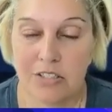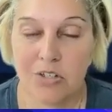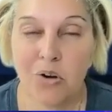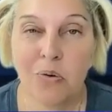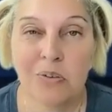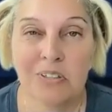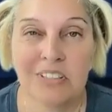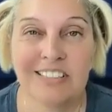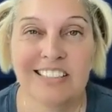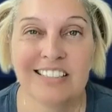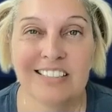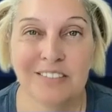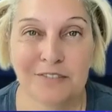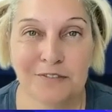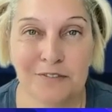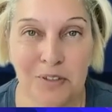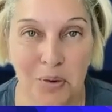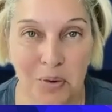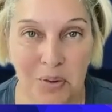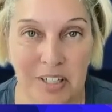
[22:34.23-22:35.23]
totally
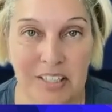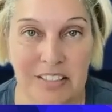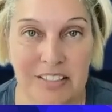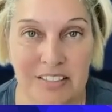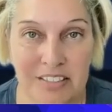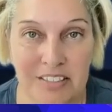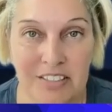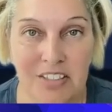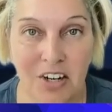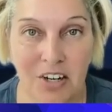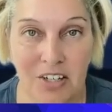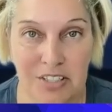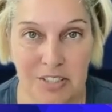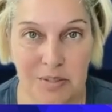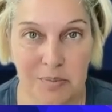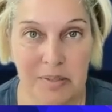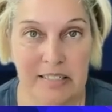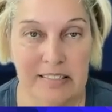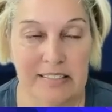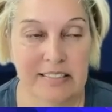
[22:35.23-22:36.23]
devoted to
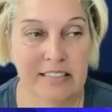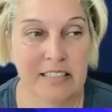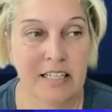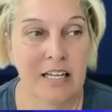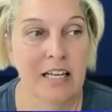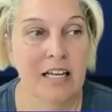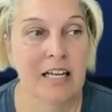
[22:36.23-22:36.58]
Artemis.